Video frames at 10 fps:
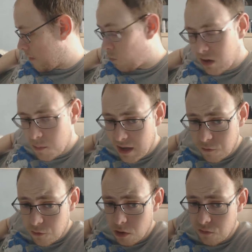And will they make
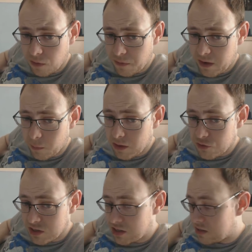a 4th one? That'll be
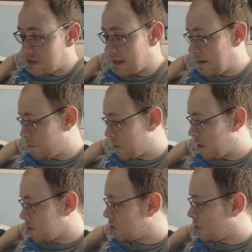interesting to see.
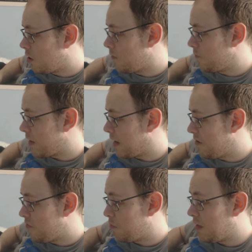And also,
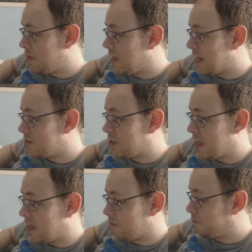I've never played the
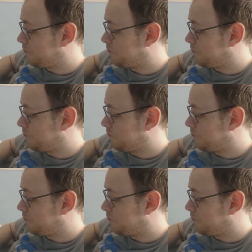DLC.